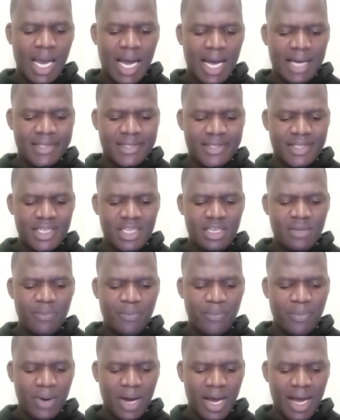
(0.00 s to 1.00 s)
Acid,
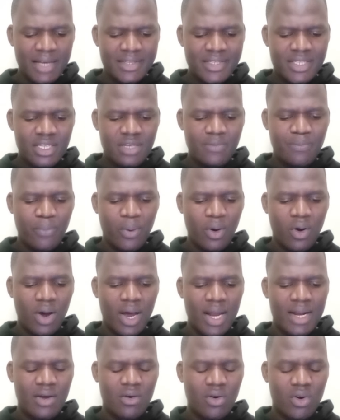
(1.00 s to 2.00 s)
acid
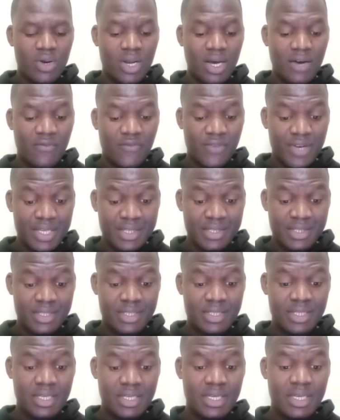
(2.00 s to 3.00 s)
poured on her
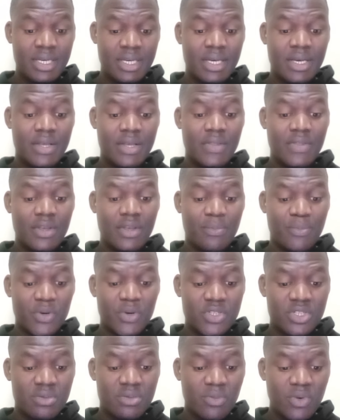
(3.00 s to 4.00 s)
face. The
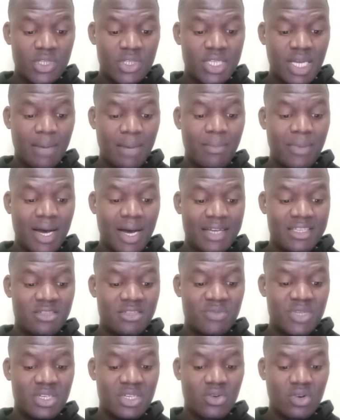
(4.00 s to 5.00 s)
post-mortem has
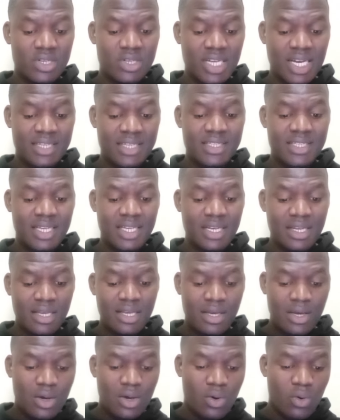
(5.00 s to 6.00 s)
been conducted,
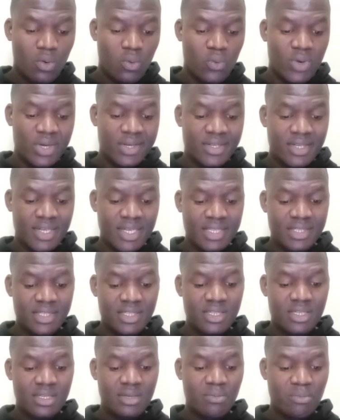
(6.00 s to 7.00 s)

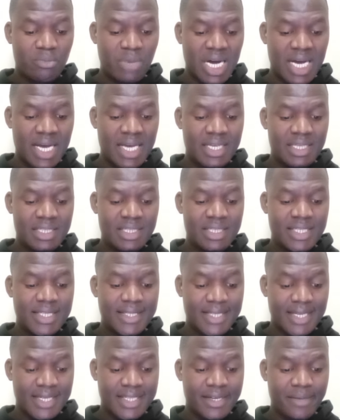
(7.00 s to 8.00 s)
witnessed by
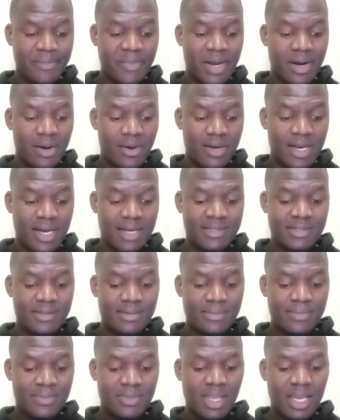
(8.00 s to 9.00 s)
Chadema lawyers
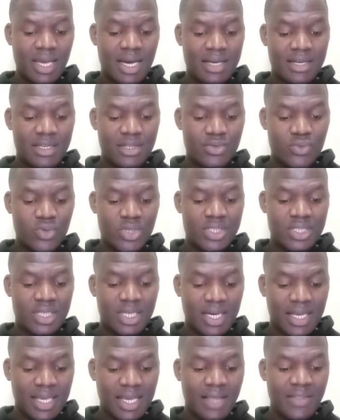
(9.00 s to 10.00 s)
and it was
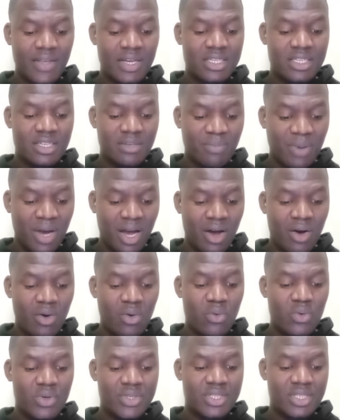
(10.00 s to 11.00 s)
clear that
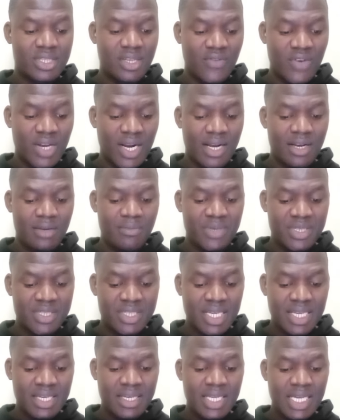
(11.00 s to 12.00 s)
Kibao was severely
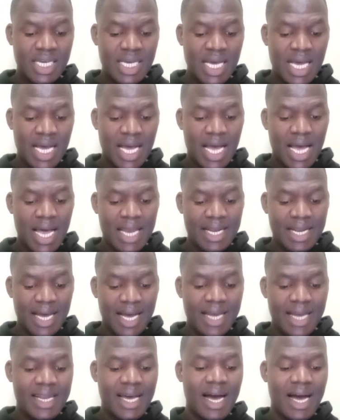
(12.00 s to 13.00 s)
beaten and
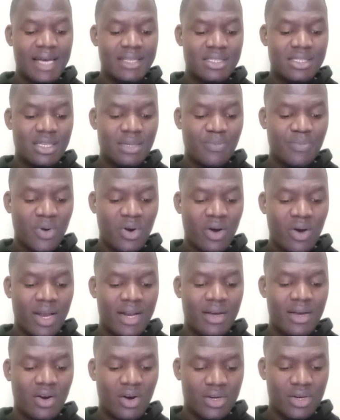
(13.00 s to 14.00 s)
had acid
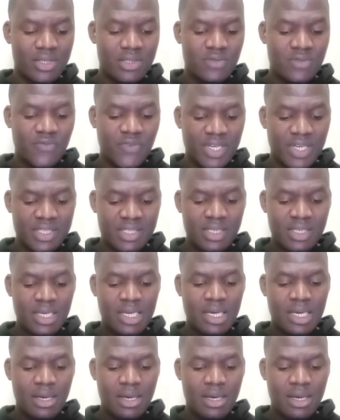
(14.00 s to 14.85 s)
poured on his face,